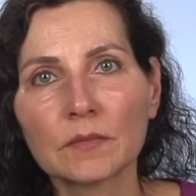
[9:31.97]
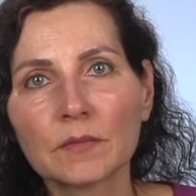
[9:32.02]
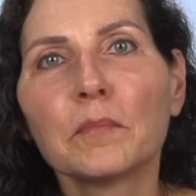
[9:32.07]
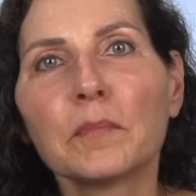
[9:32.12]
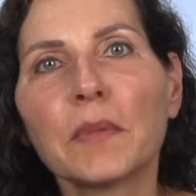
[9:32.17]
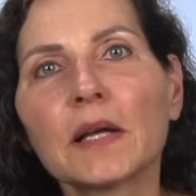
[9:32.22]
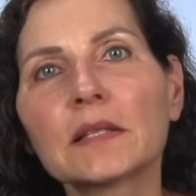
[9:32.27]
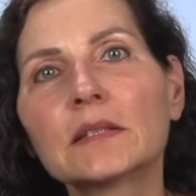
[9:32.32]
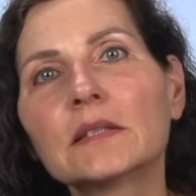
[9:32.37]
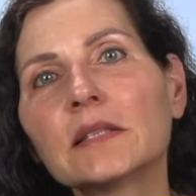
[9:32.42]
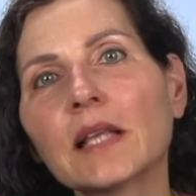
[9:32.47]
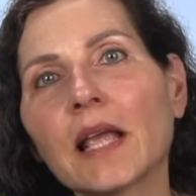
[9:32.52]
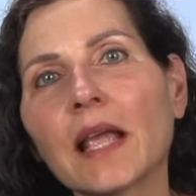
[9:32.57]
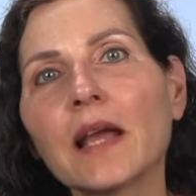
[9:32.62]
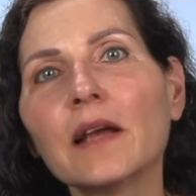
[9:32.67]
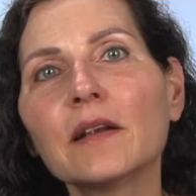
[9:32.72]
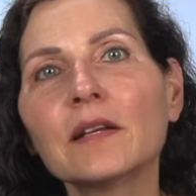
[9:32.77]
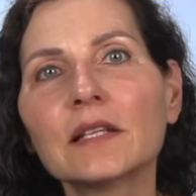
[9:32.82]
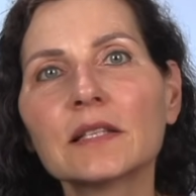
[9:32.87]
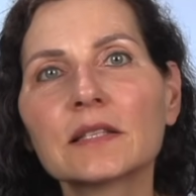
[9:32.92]
But
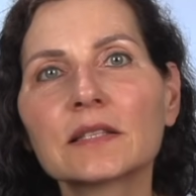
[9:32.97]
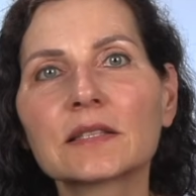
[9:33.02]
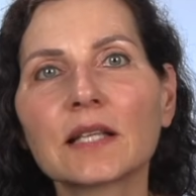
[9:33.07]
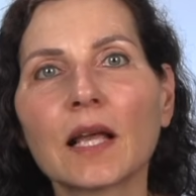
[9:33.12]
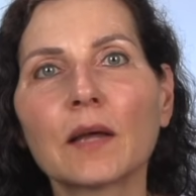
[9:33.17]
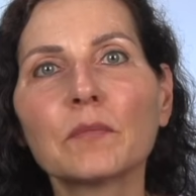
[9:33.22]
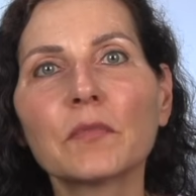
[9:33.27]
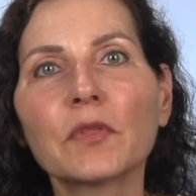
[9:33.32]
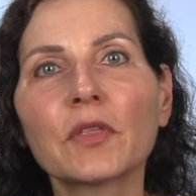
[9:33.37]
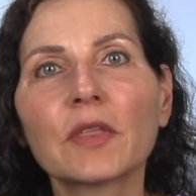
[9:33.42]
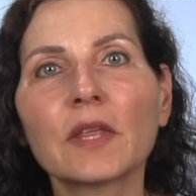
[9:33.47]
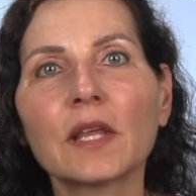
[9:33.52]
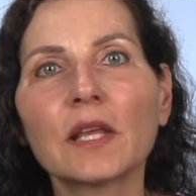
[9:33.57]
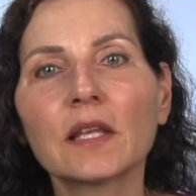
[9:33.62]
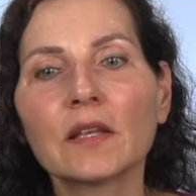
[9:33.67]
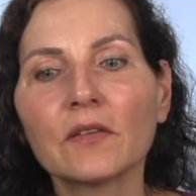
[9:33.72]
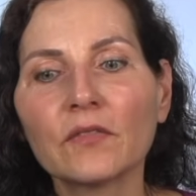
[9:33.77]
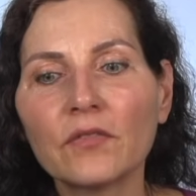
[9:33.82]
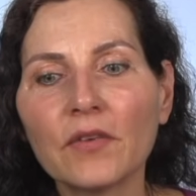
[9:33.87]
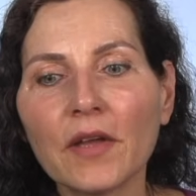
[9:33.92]
there is
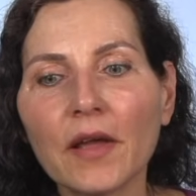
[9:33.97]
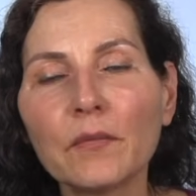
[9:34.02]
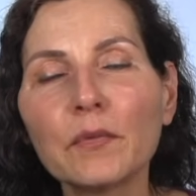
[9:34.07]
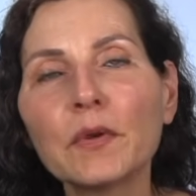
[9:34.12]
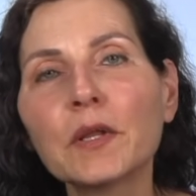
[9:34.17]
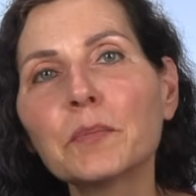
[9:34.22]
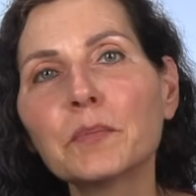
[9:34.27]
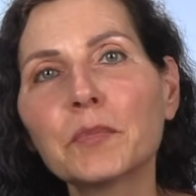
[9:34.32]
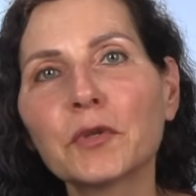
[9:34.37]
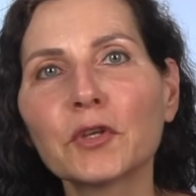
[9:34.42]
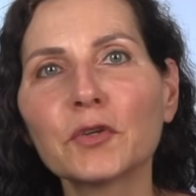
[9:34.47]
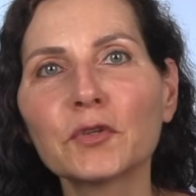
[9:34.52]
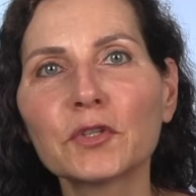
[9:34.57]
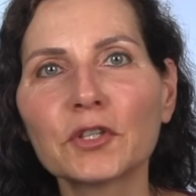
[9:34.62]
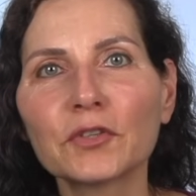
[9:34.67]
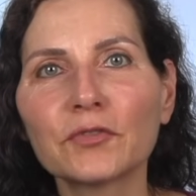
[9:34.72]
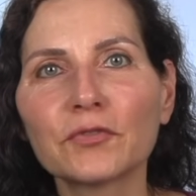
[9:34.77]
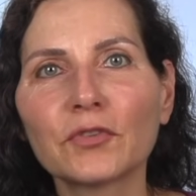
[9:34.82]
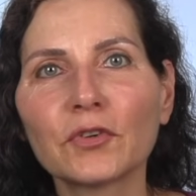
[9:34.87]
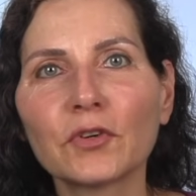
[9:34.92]
something very
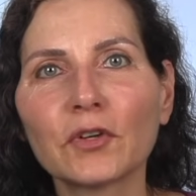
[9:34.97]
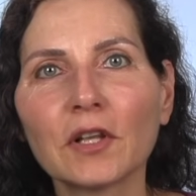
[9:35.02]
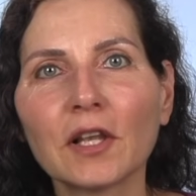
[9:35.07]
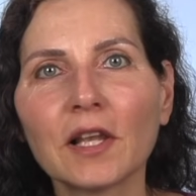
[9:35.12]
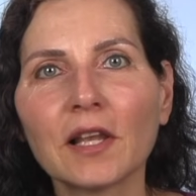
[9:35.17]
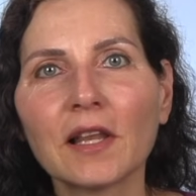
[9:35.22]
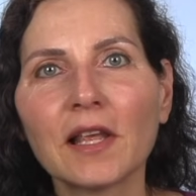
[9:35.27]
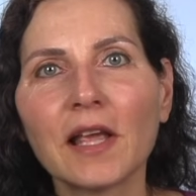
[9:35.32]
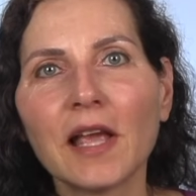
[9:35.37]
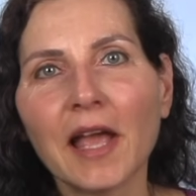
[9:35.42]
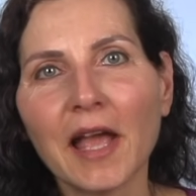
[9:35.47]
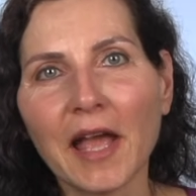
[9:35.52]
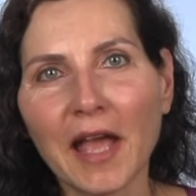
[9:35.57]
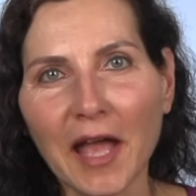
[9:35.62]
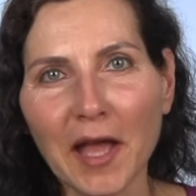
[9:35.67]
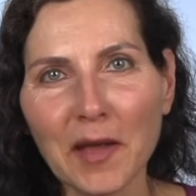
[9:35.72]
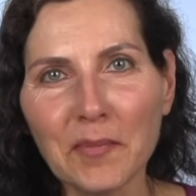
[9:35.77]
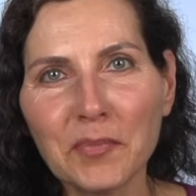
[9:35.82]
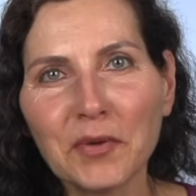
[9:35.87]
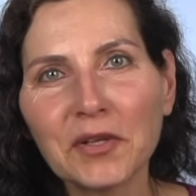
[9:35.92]
beautiful
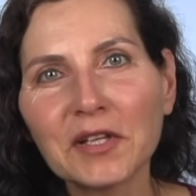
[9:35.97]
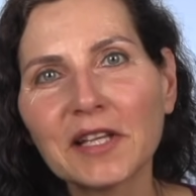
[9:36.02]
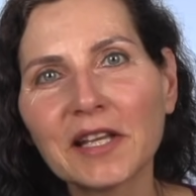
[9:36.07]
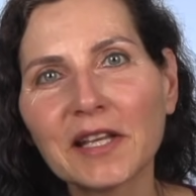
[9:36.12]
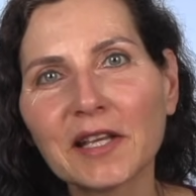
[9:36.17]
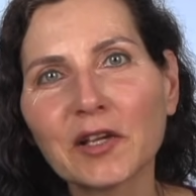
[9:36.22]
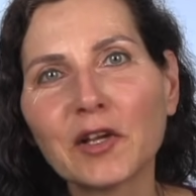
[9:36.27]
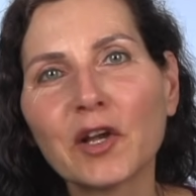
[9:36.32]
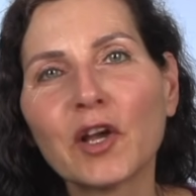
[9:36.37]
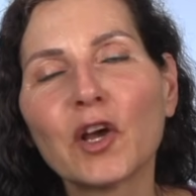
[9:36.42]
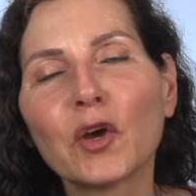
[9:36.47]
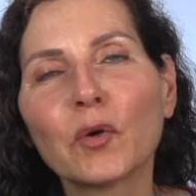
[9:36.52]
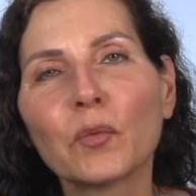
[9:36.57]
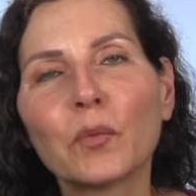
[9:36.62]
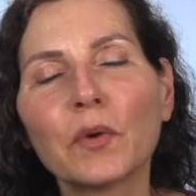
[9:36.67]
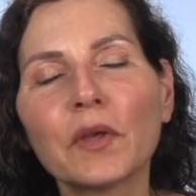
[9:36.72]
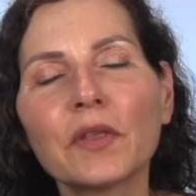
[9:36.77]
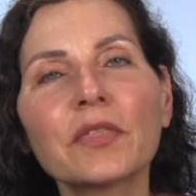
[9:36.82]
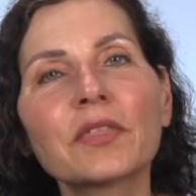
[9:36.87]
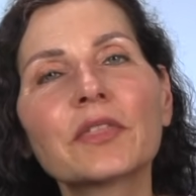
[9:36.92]
happening
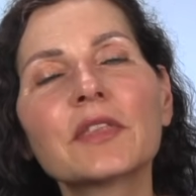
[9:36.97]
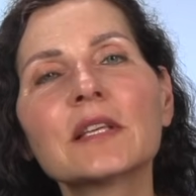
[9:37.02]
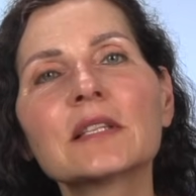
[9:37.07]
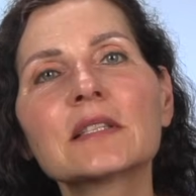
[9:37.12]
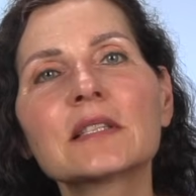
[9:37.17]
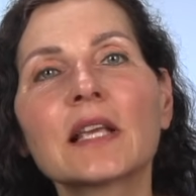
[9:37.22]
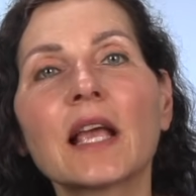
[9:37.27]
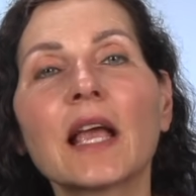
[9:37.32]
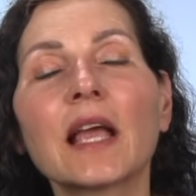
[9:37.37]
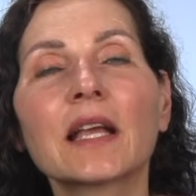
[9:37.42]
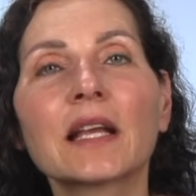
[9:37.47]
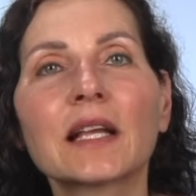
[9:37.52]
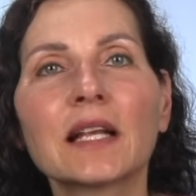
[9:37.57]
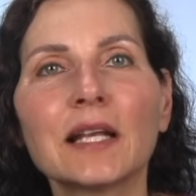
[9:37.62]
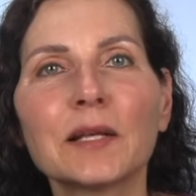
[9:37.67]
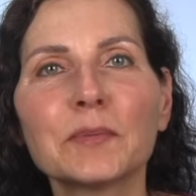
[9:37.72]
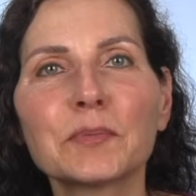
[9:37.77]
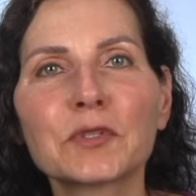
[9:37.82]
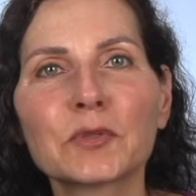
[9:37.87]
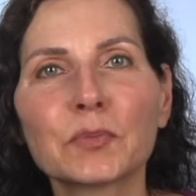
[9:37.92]
with this
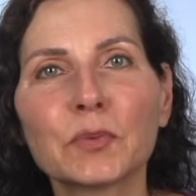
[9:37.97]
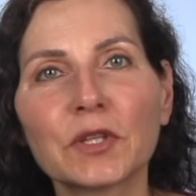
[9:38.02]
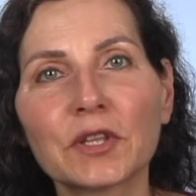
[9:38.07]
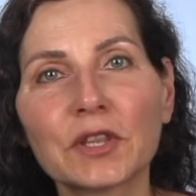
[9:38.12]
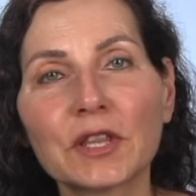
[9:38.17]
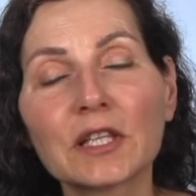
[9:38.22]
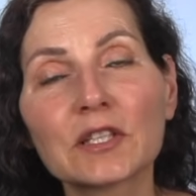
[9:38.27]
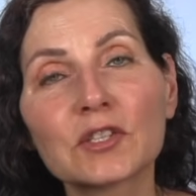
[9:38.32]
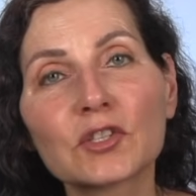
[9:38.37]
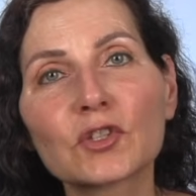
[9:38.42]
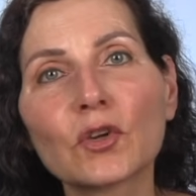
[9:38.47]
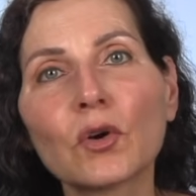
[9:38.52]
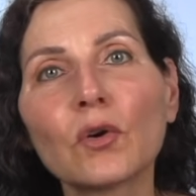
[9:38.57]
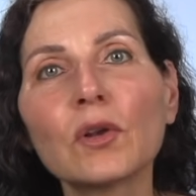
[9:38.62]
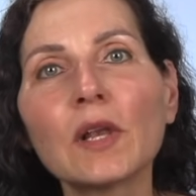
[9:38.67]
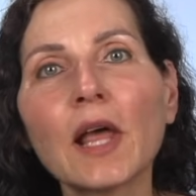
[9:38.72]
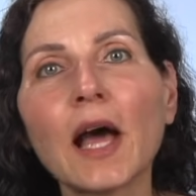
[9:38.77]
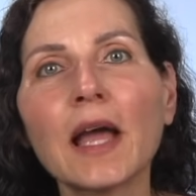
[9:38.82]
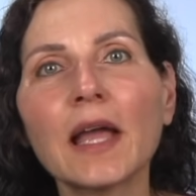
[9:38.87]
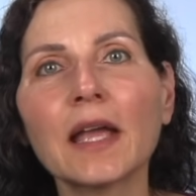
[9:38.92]
eclipse, with the
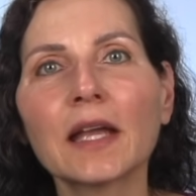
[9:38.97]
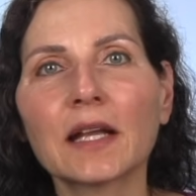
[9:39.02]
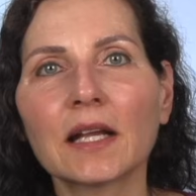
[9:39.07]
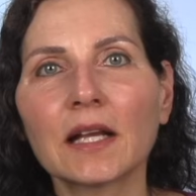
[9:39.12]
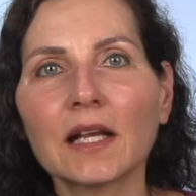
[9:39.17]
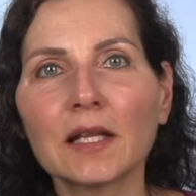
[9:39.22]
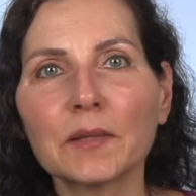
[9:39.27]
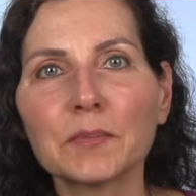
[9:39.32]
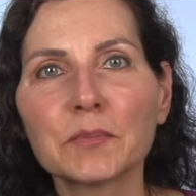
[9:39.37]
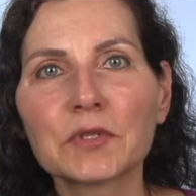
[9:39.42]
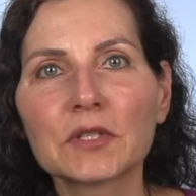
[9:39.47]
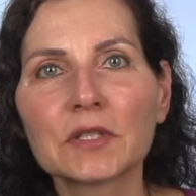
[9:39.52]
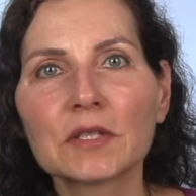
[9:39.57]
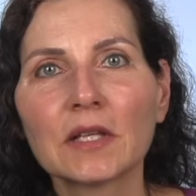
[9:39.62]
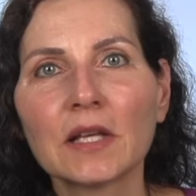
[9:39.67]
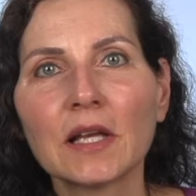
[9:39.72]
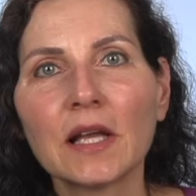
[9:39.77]
solar eclipse.